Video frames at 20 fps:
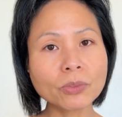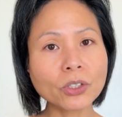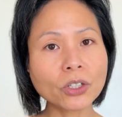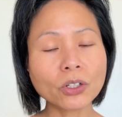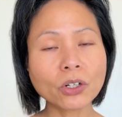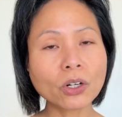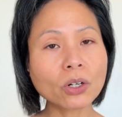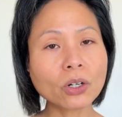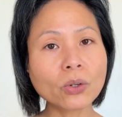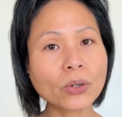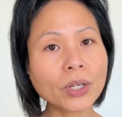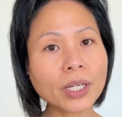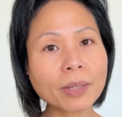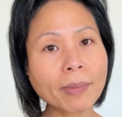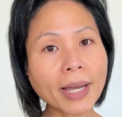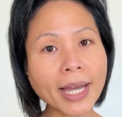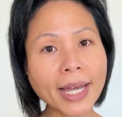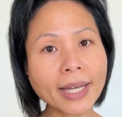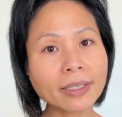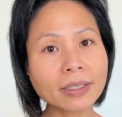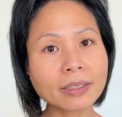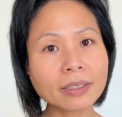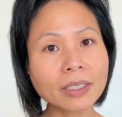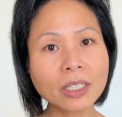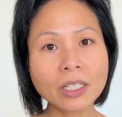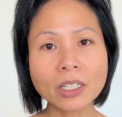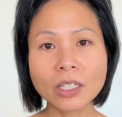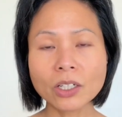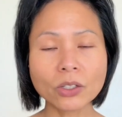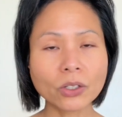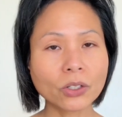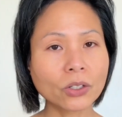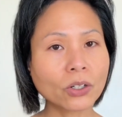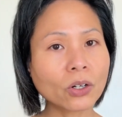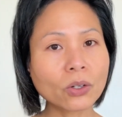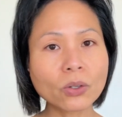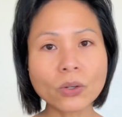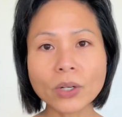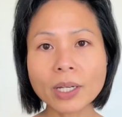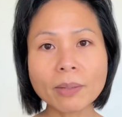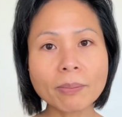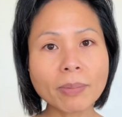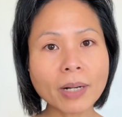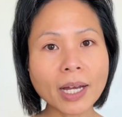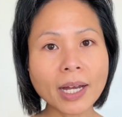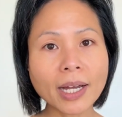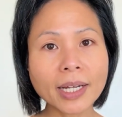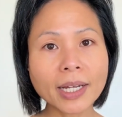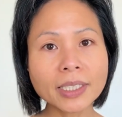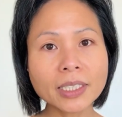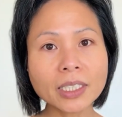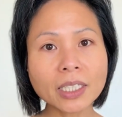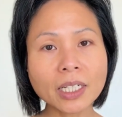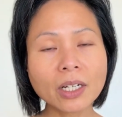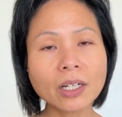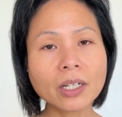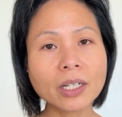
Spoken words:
you're not going mad, you're not going blind.